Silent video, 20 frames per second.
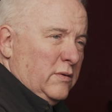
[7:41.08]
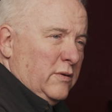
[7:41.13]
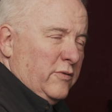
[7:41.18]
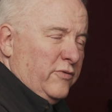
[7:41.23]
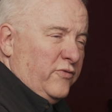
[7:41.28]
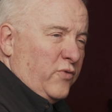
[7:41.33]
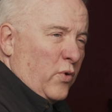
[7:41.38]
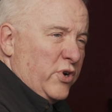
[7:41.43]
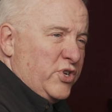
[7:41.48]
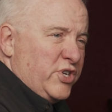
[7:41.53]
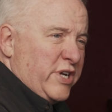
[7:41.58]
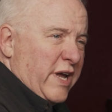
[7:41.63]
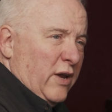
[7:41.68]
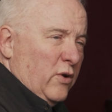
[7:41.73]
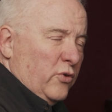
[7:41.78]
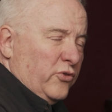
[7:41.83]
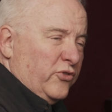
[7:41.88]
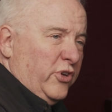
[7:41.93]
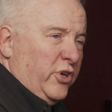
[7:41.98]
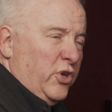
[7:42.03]

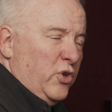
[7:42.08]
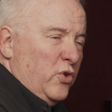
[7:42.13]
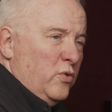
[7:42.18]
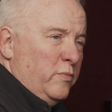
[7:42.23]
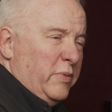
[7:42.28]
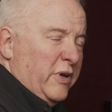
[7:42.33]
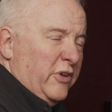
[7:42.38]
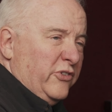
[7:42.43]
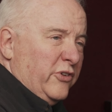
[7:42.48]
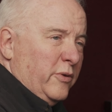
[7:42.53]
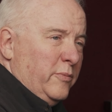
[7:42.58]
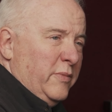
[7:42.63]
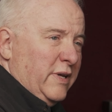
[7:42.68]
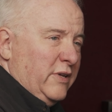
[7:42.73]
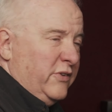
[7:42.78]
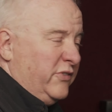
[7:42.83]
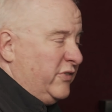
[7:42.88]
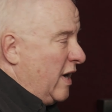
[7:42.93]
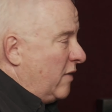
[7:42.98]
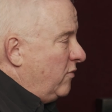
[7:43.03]
foreshadows cubism
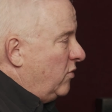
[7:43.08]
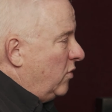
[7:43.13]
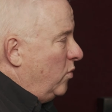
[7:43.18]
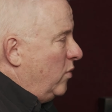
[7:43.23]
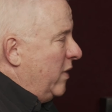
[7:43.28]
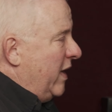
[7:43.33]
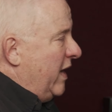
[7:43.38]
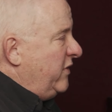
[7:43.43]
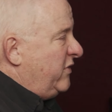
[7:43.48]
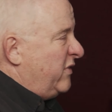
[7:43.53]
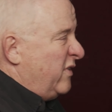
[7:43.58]
in several ways.